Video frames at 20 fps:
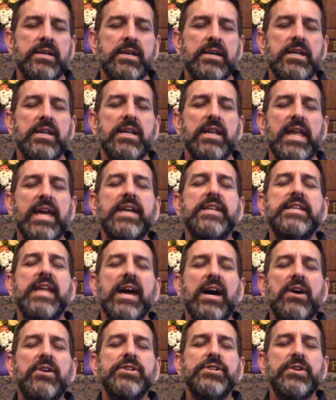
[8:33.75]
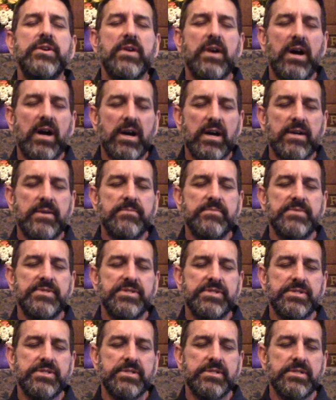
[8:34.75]
Lay down your
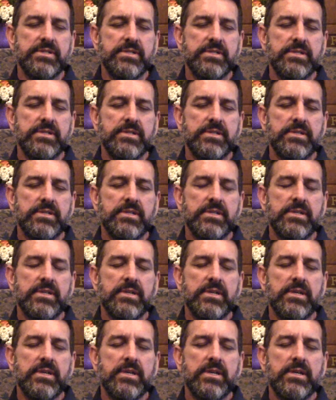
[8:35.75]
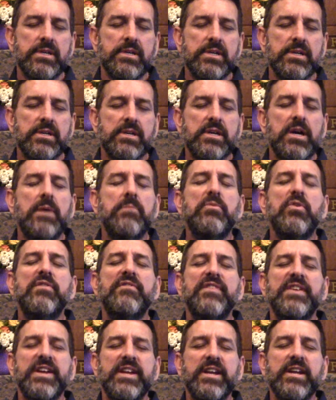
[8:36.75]
arms. Come
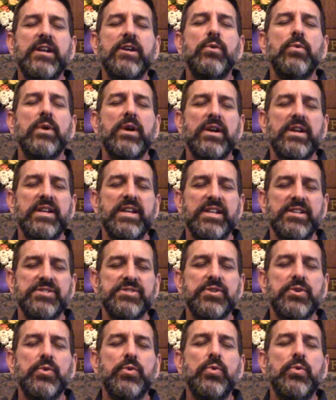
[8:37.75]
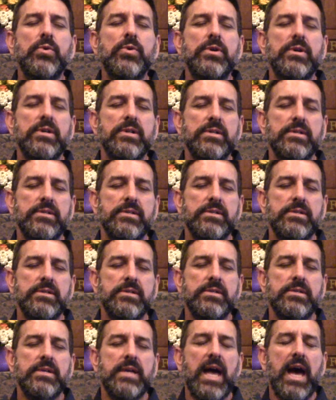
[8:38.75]
over here where it is cool,
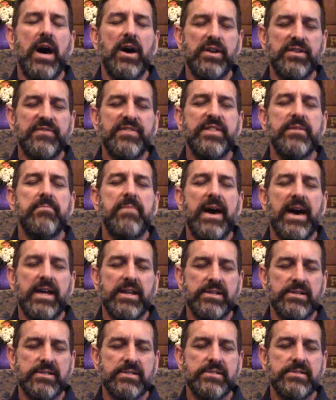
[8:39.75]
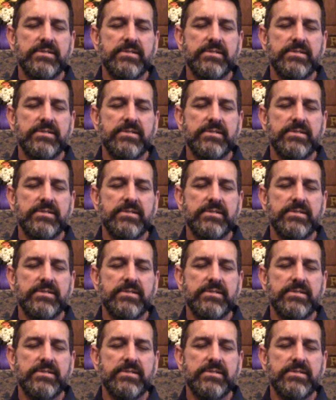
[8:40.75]
out of the battle.